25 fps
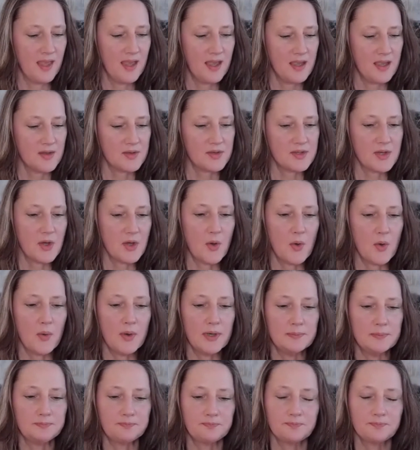
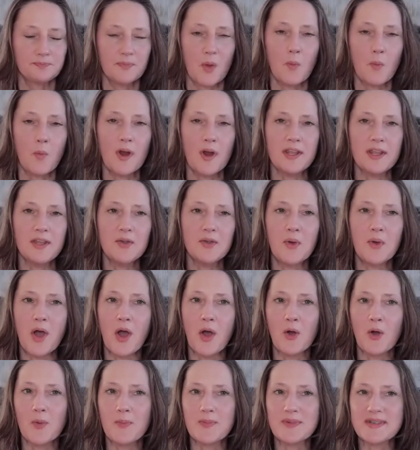So, what do you
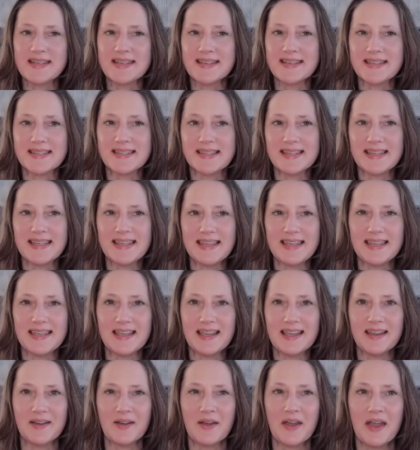hope to
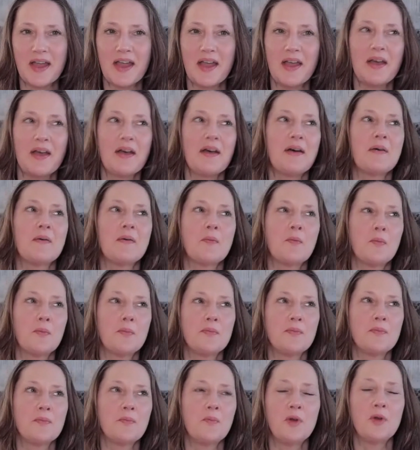see
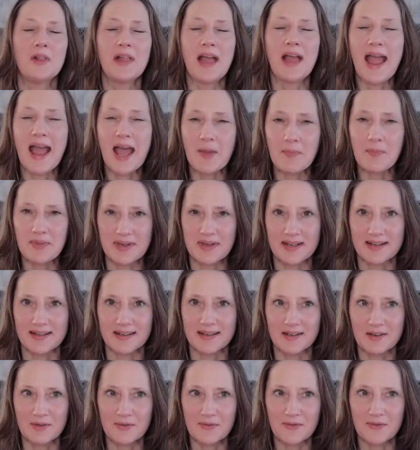will
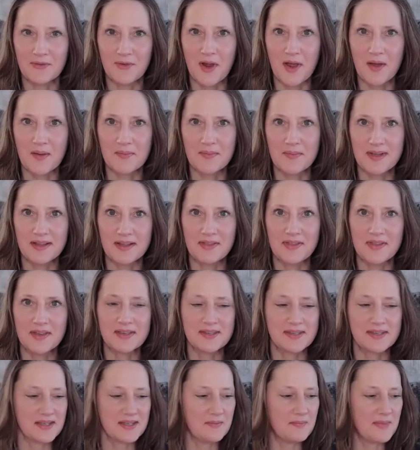happen from
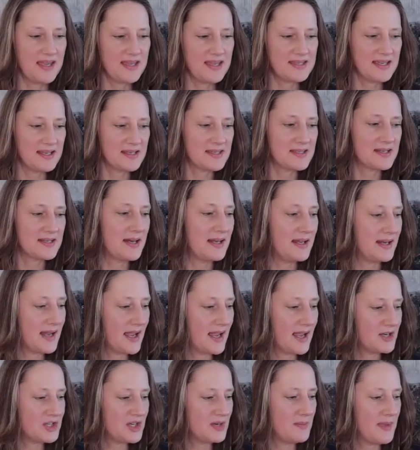this amazing study? And
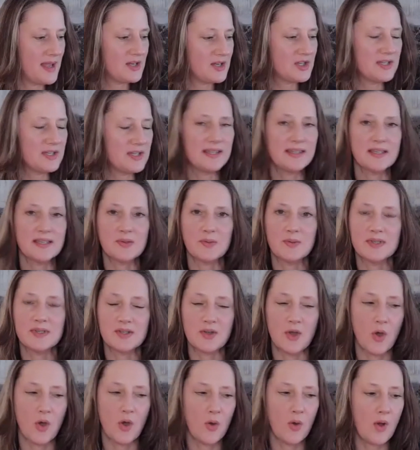I should mention that this was
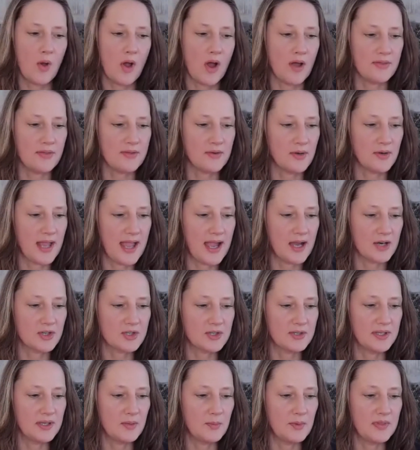co-authored
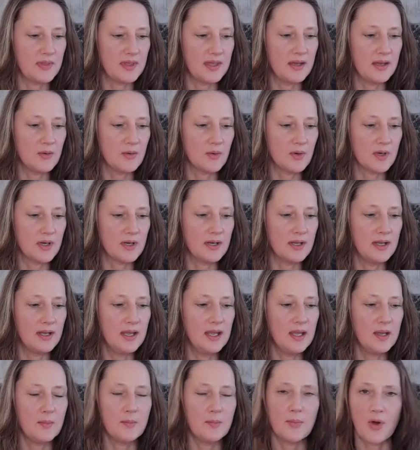actually with Ingrid
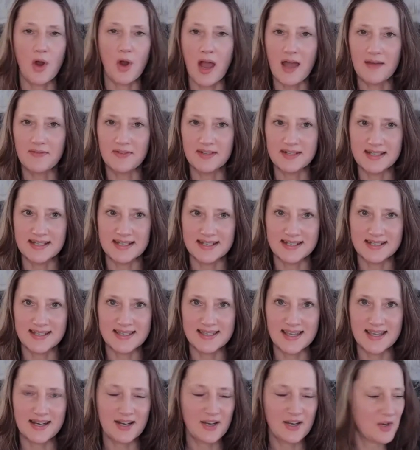Provident. Is
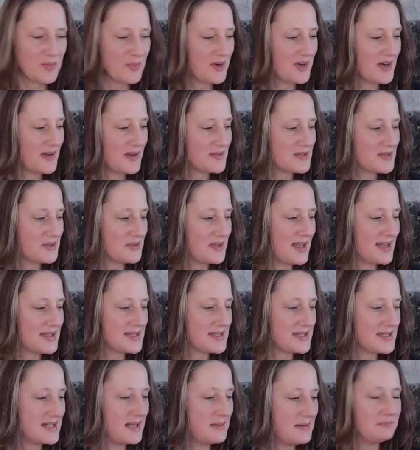that how you pronounce her
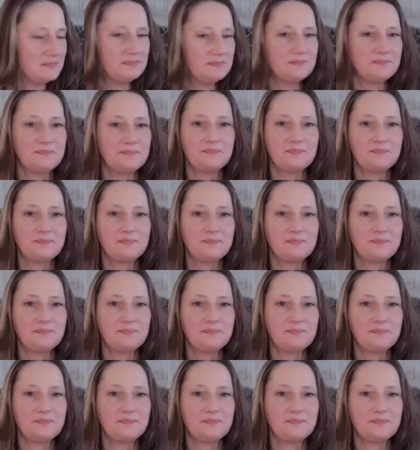last name?